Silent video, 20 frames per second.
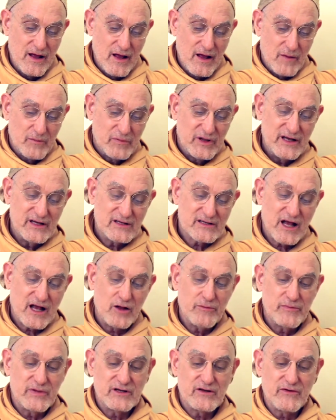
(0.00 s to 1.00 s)
"Please
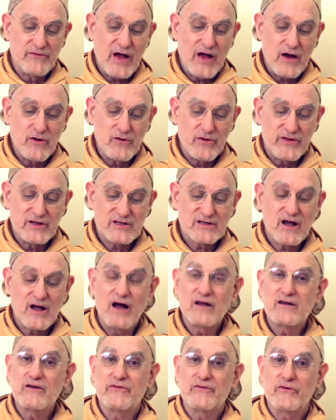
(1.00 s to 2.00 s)
help me devour this
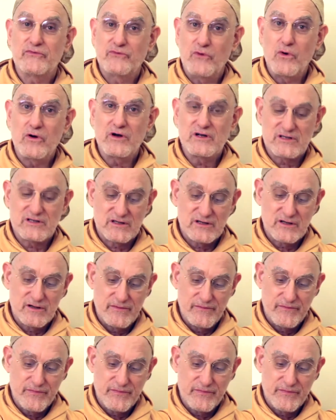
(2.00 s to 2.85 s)
Khandava forest."